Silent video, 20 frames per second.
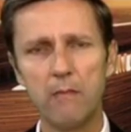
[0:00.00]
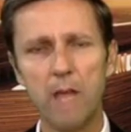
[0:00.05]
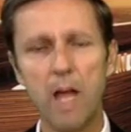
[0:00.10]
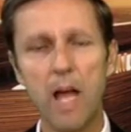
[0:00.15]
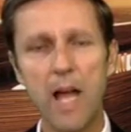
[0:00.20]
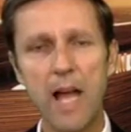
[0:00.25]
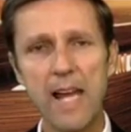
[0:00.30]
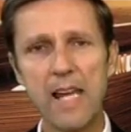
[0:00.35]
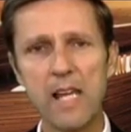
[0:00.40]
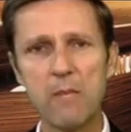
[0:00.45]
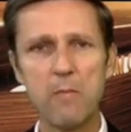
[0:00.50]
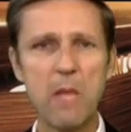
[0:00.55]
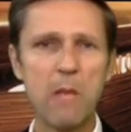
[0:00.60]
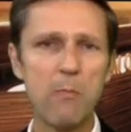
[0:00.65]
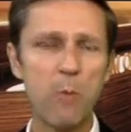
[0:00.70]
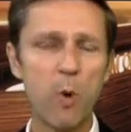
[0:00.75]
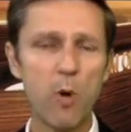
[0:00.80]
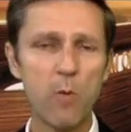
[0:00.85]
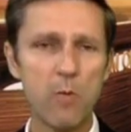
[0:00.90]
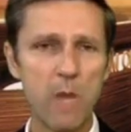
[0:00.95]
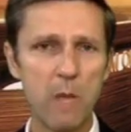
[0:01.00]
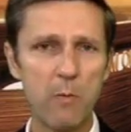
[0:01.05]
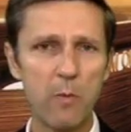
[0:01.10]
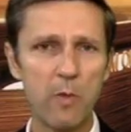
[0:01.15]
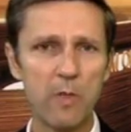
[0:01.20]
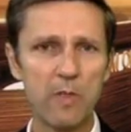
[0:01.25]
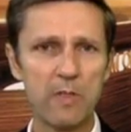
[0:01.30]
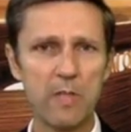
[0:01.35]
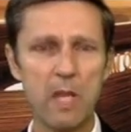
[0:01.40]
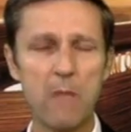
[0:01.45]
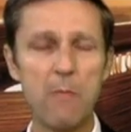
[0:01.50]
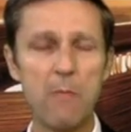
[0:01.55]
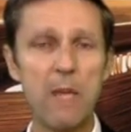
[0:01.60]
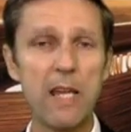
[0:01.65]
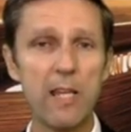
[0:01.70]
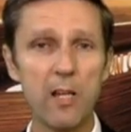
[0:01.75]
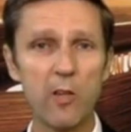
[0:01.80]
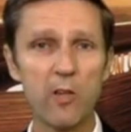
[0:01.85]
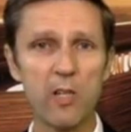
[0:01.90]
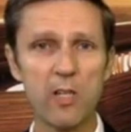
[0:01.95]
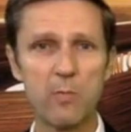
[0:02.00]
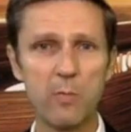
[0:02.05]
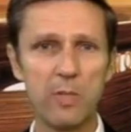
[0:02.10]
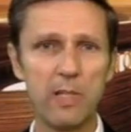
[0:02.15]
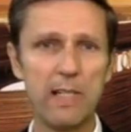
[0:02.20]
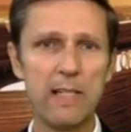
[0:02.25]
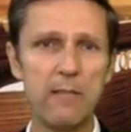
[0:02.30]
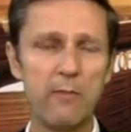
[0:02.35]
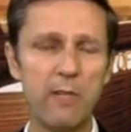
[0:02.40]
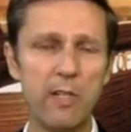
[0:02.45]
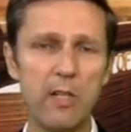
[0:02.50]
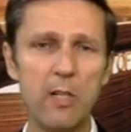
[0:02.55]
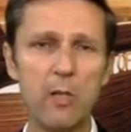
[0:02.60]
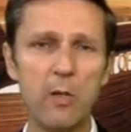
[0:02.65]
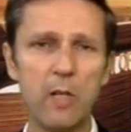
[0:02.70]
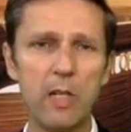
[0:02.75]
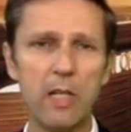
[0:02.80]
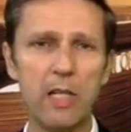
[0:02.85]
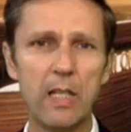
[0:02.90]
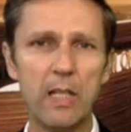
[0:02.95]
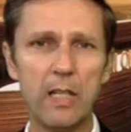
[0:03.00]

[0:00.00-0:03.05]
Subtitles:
I and my board members and many others believe we do.